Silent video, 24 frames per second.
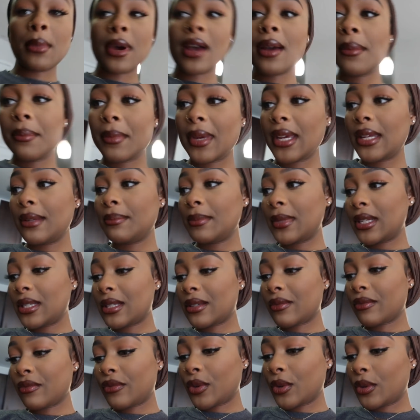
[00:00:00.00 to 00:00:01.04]
My mom made me
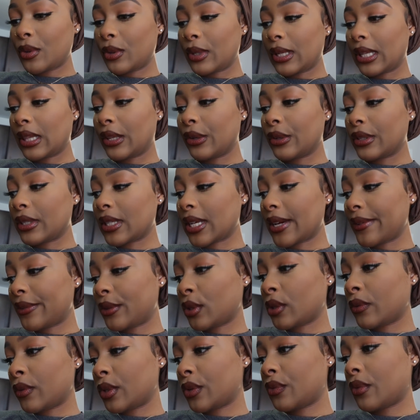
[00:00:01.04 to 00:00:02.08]
some food and there's
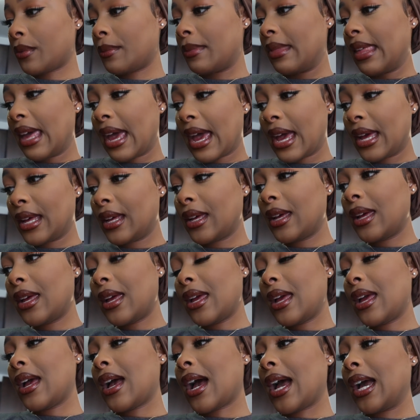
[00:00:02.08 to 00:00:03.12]
leftovers from that.
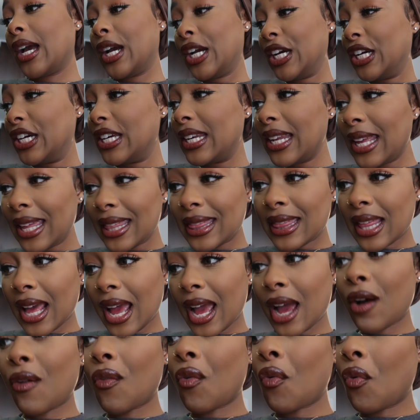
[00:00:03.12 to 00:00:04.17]
I could eat
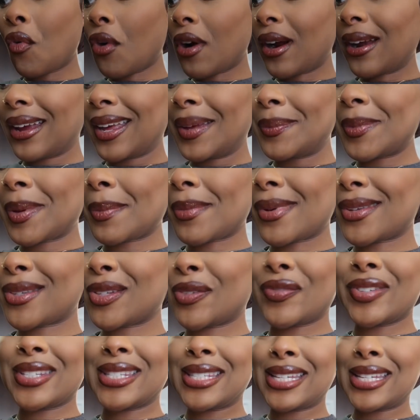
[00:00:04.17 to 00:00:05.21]
that or I can make myself a